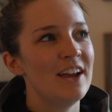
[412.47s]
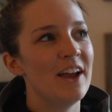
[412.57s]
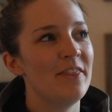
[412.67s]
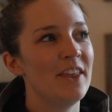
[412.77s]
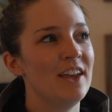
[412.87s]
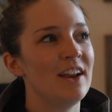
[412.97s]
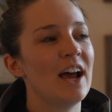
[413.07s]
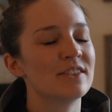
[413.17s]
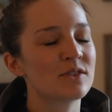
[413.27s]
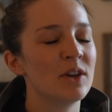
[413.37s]
And then,
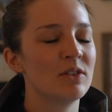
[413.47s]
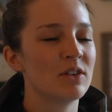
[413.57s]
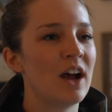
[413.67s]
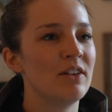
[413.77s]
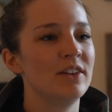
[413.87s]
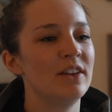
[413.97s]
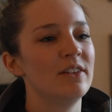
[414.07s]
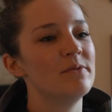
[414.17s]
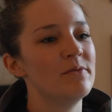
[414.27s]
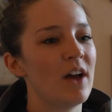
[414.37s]
as fate would have it,
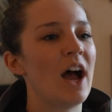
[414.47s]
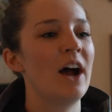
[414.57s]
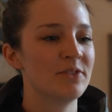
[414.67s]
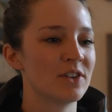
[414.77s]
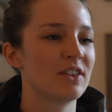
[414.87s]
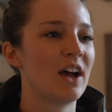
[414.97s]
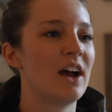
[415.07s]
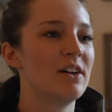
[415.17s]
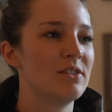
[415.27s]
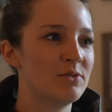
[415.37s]
after
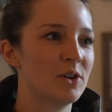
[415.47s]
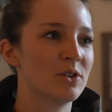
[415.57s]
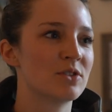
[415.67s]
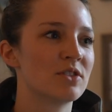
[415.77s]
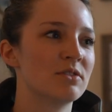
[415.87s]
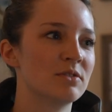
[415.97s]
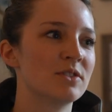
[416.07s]
that photo shoot